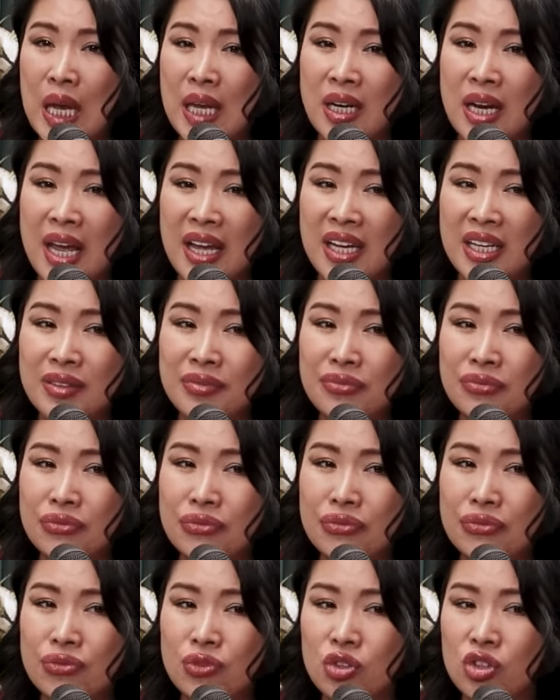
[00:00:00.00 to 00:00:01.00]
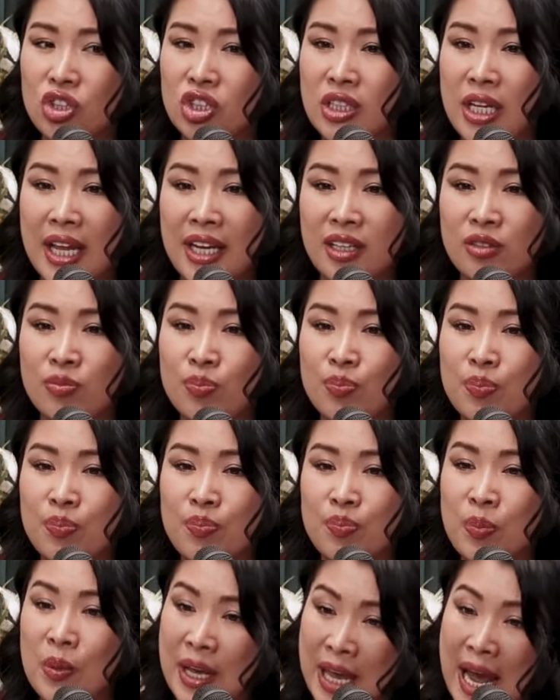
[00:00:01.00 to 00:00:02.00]
And, like, just, like...
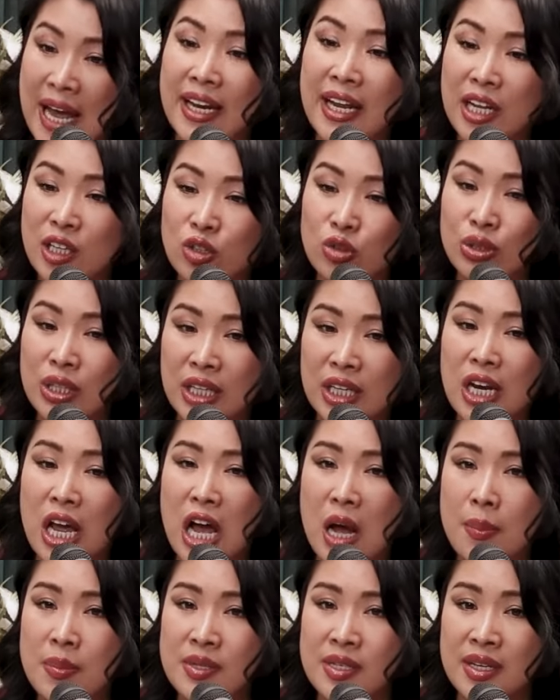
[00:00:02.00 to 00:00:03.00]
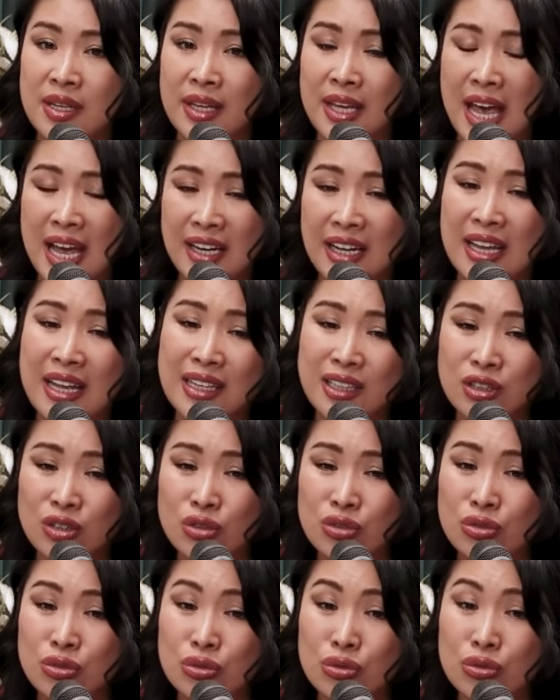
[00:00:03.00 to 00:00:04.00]
get into the clubs and get
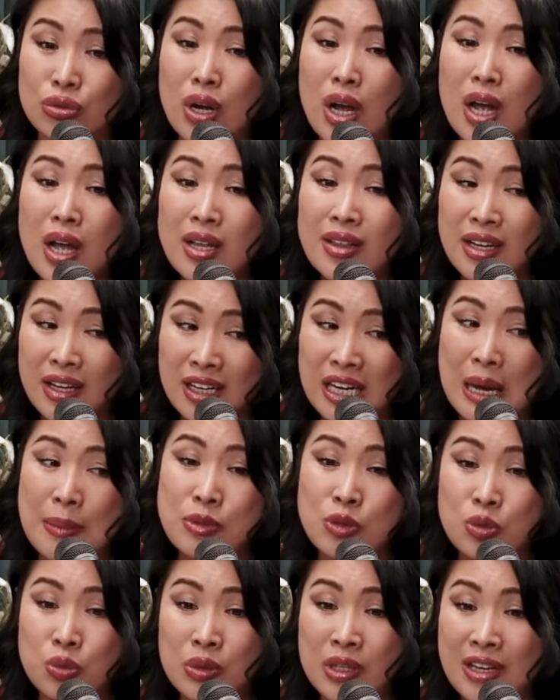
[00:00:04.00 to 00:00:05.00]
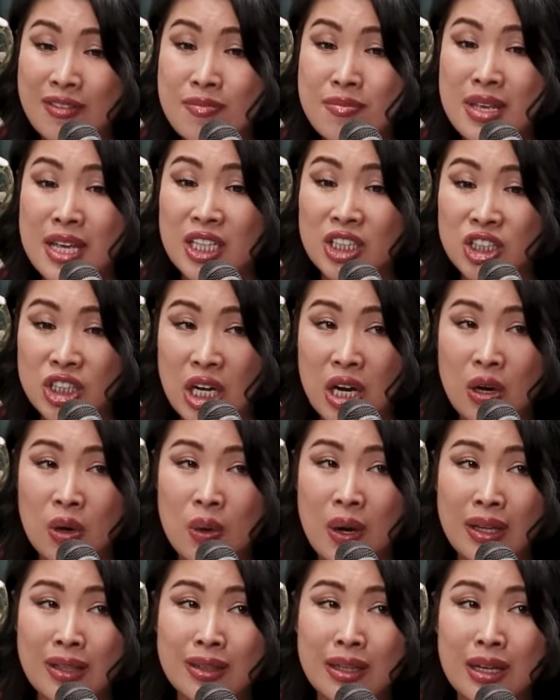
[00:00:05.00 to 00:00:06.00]
into the clubs to give me a
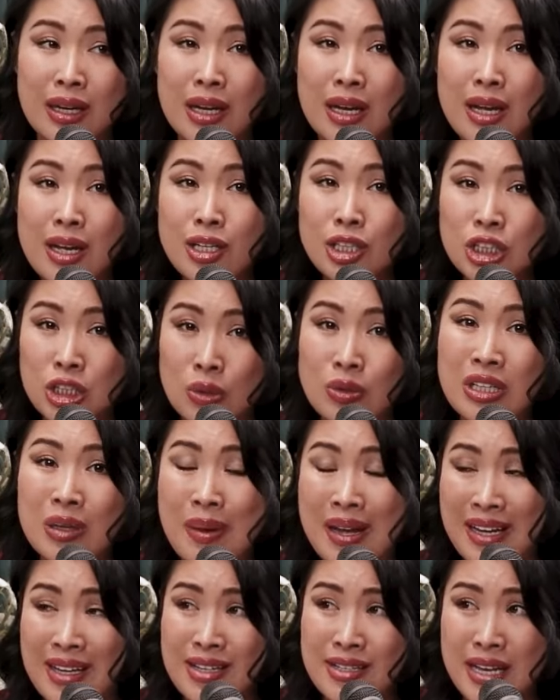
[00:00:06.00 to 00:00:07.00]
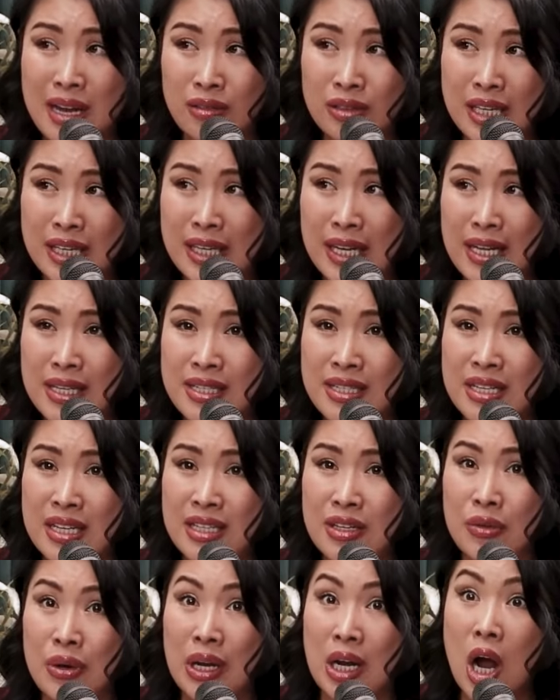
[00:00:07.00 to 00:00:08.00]
show and show them I can sell tickets.
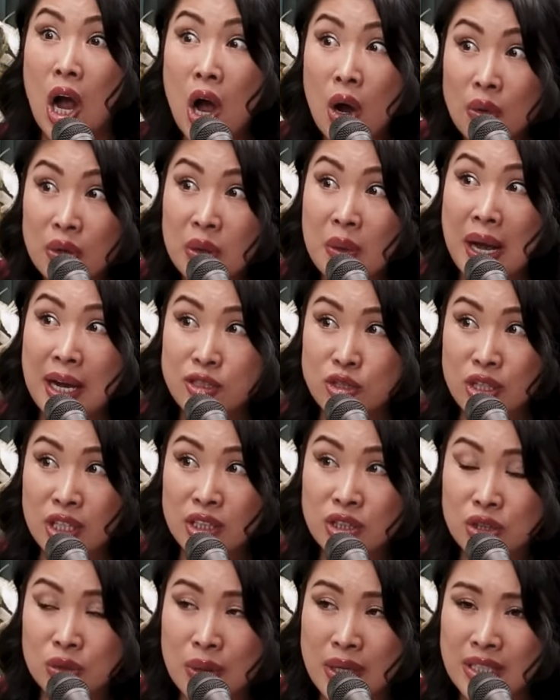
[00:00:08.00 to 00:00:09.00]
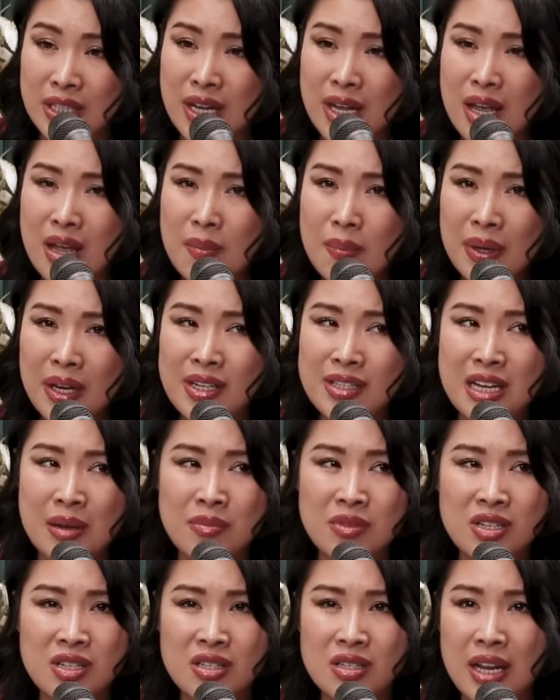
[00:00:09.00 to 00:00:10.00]
They're like, oh, you actually can do it. Because
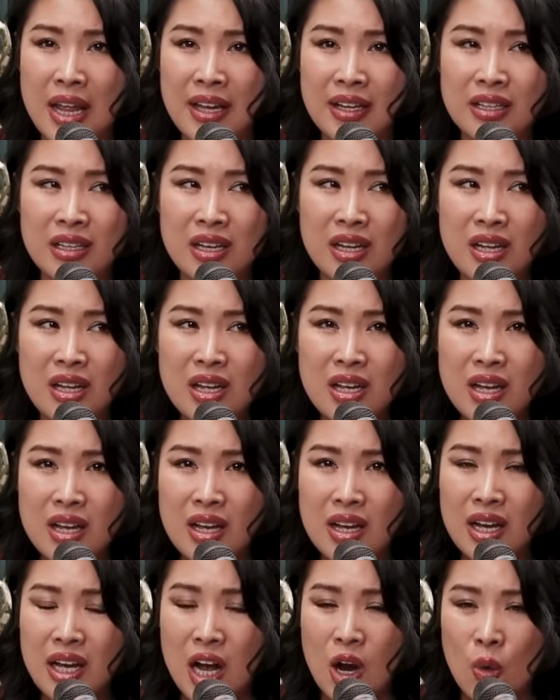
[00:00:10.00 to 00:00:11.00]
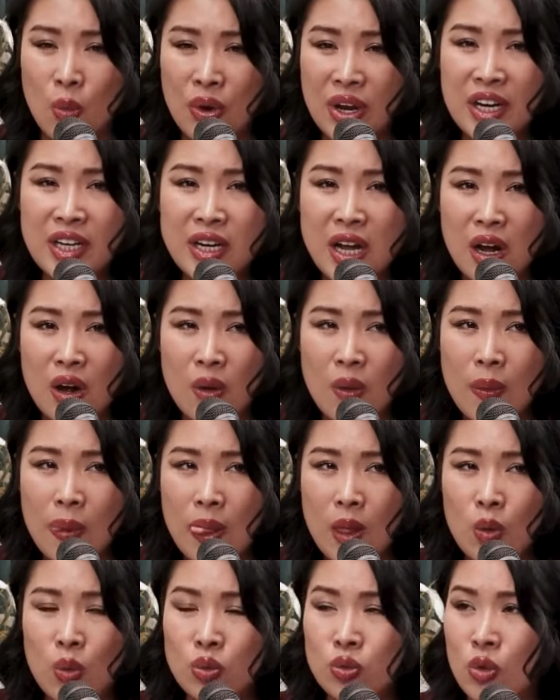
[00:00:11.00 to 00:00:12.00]
I'm just like a weirdo
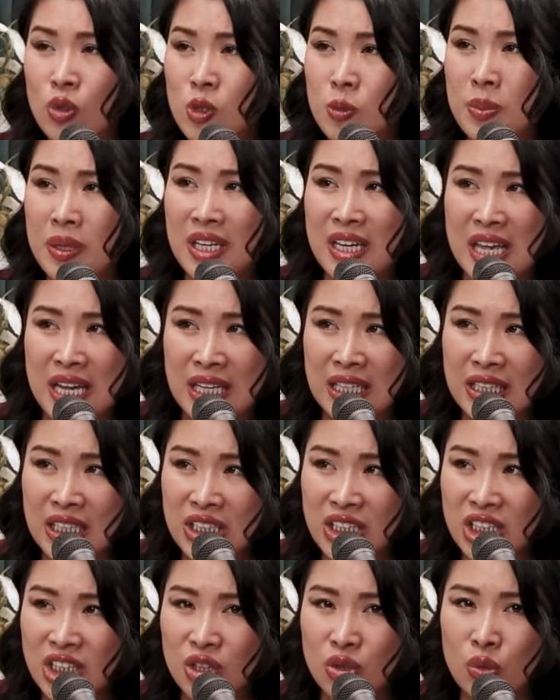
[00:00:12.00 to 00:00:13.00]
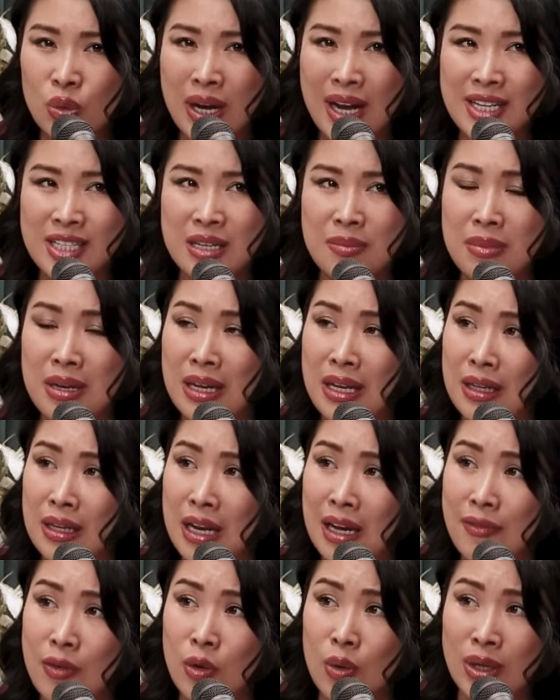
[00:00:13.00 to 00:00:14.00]
who don't speak English, who has a
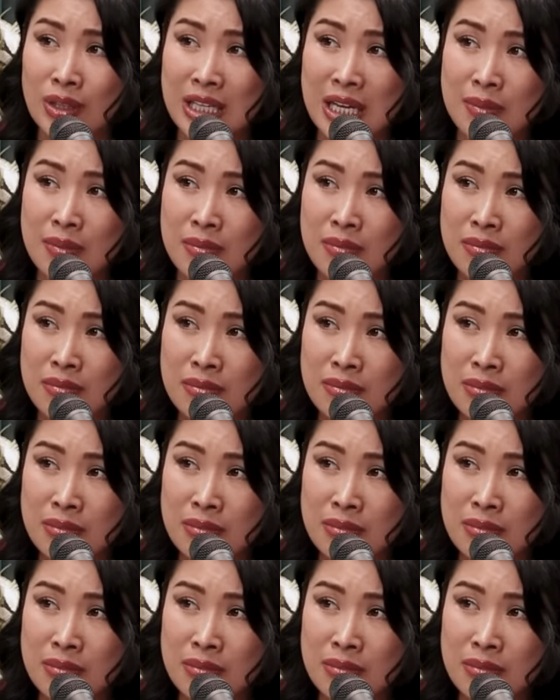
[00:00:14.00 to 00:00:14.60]
lovely long time